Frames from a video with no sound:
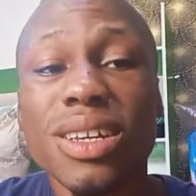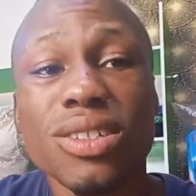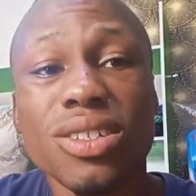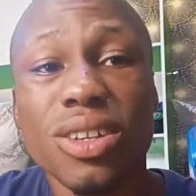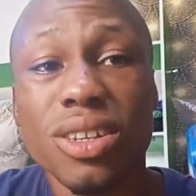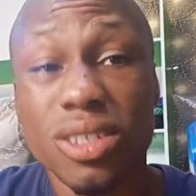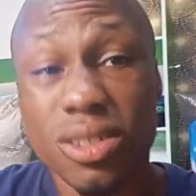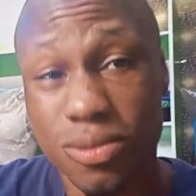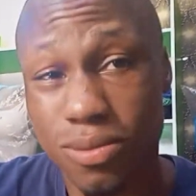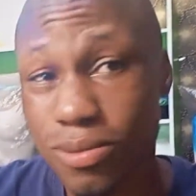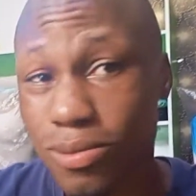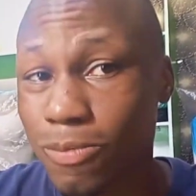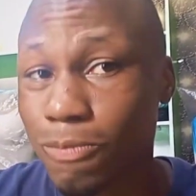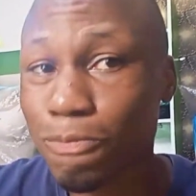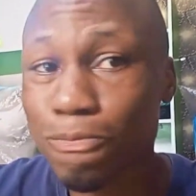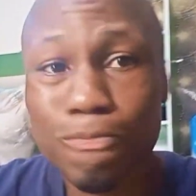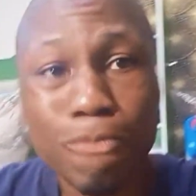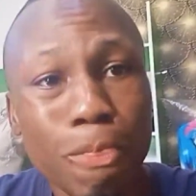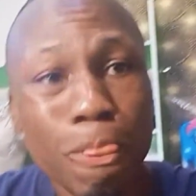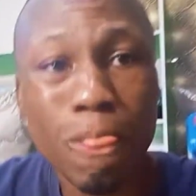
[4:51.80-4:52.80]
just
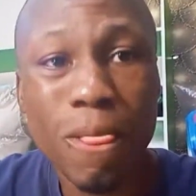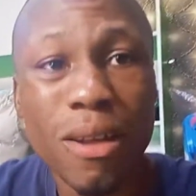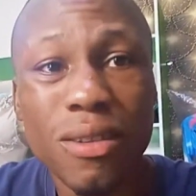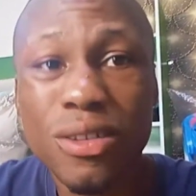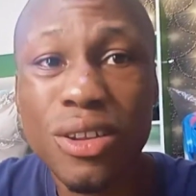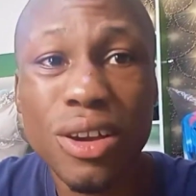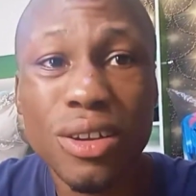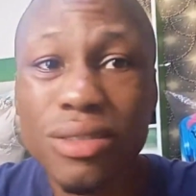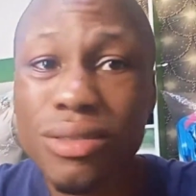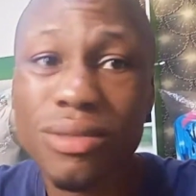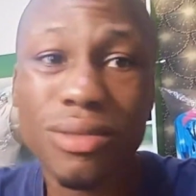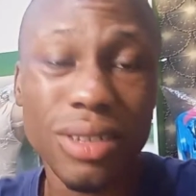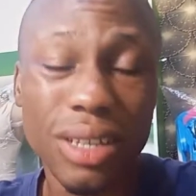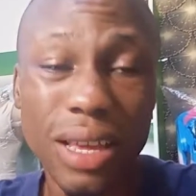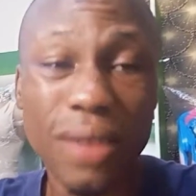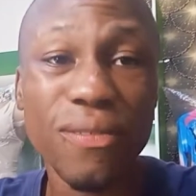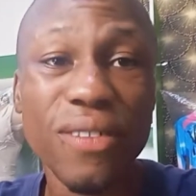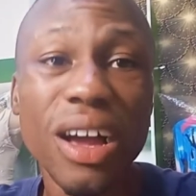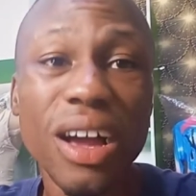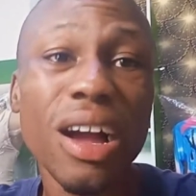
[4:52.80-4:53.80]
don't,
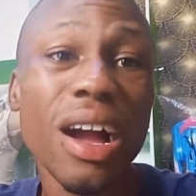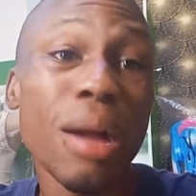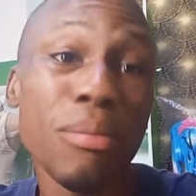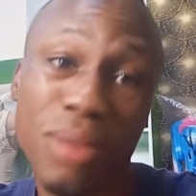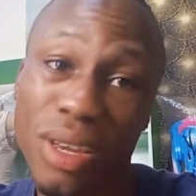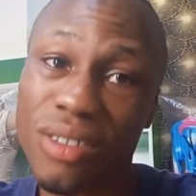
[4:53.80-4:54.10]
if I may